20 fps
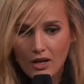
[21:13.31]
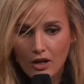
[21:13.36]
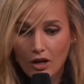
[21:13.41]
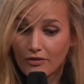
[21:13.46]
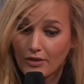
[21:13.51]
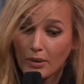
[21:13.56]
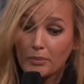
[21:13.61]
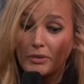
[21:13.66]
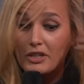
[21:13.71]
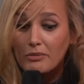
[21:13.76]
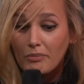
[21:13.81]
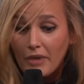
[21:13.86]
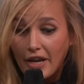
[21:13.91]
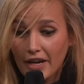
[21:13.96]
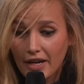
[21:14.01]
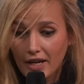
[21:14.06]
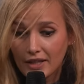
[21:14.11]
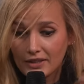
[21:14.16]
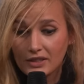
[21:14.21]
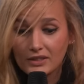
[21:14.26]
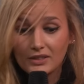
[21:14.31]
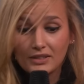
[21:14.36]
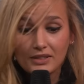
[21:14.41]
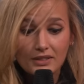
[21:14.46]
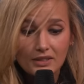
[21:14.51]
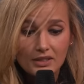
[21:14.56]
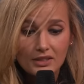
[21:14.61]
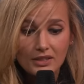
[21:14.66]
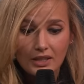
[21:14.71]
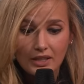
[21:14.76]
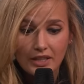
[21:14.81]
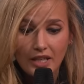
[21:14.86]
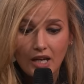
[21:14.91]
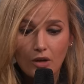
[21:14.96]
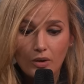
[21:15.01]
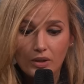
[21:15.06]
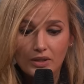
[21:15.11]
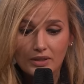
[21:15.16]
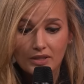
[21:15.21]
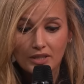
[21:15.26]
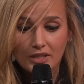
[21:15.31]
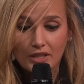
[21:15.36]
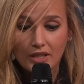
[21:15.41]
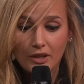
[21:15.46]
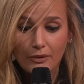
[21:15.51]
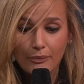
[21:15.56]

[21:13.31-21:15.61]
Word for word: Uh, I mean, in my head, and this is exactly how I see.